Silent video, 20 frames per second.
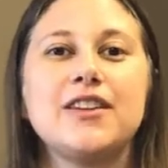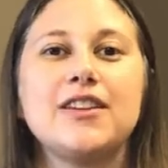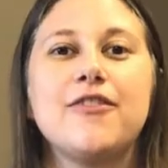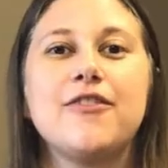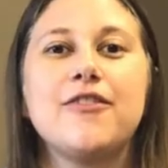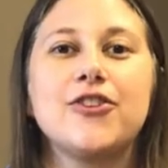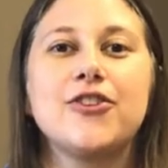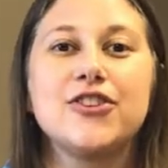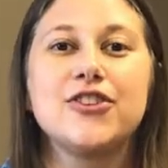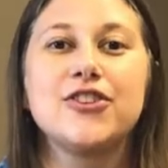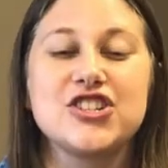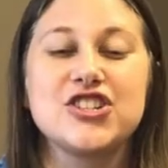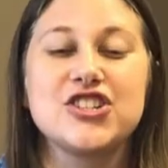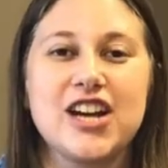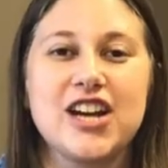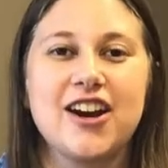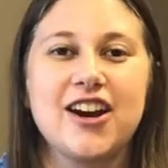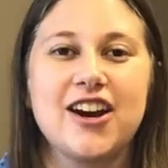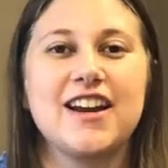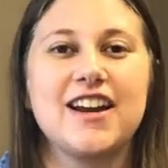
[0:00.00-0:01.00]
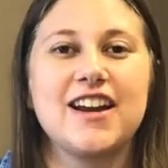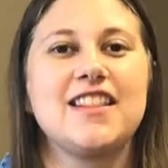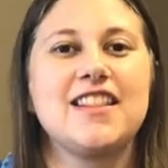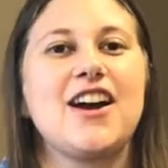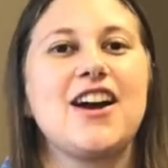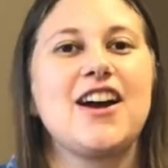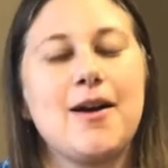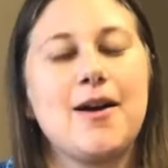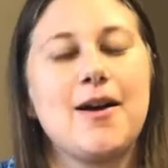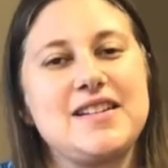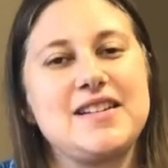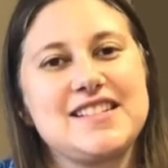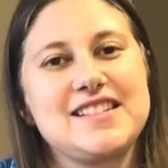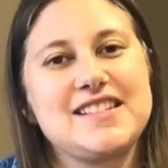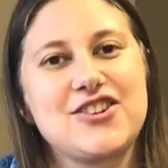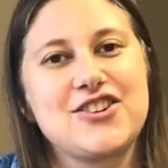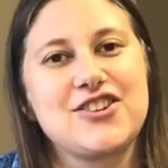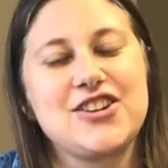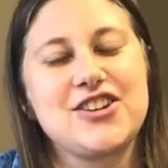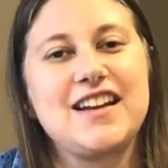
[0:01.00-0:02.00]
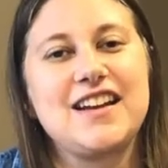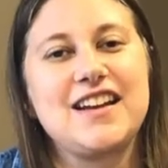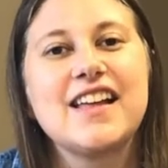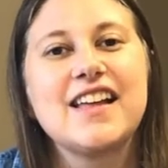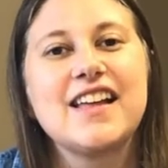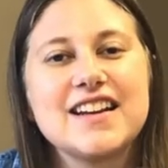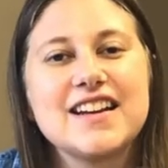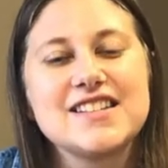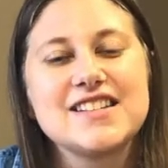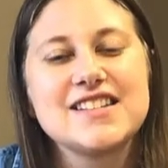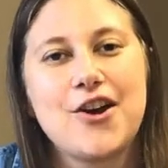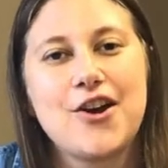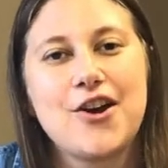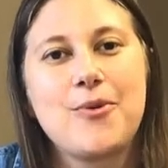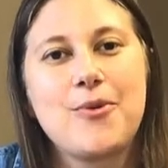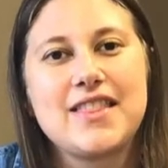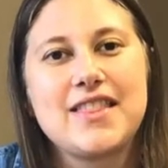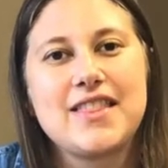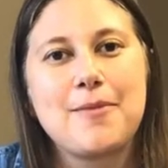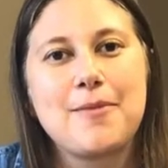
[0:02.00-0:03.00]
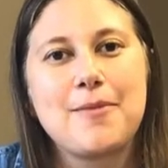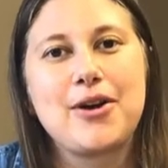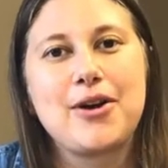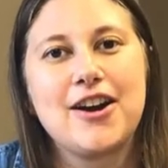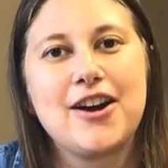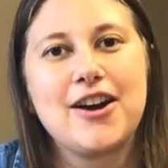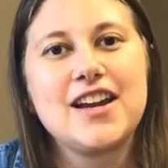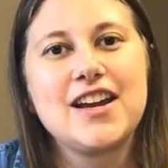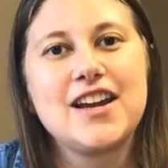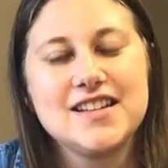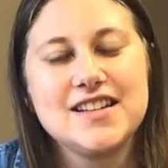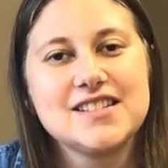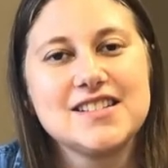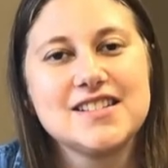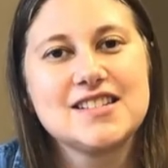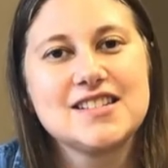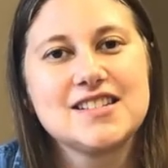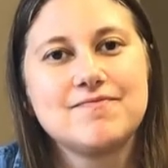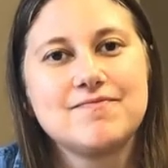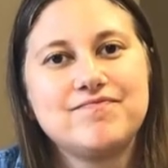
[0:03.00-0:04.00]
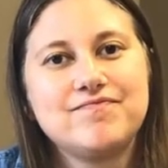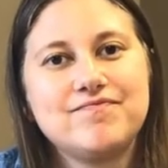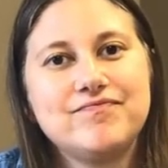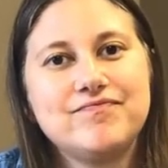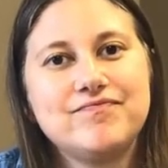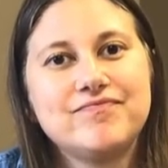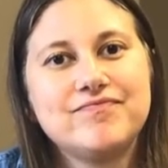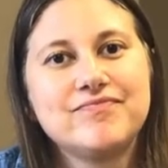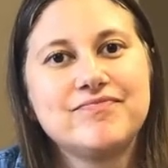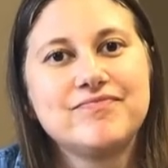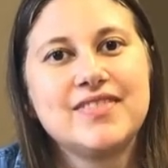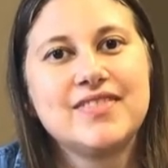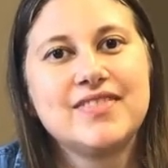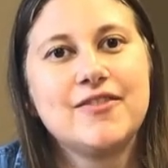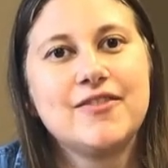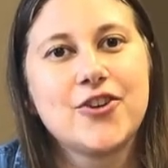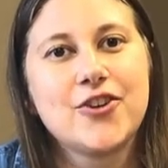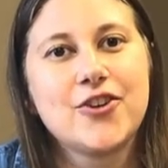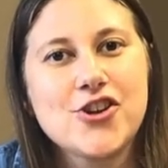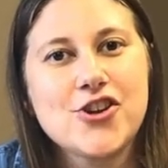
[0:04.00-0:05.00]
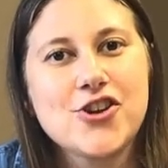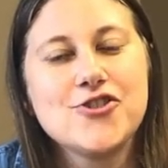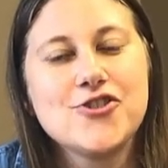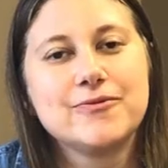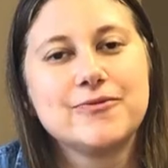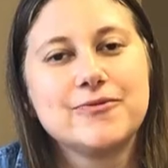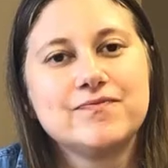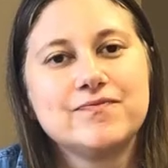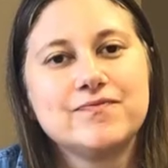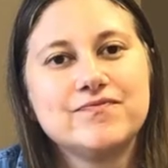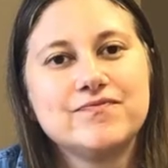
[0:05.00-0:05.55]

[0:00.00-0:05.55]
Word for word: we'd love for you to share it in the comment section and let us know what that prayer is for you.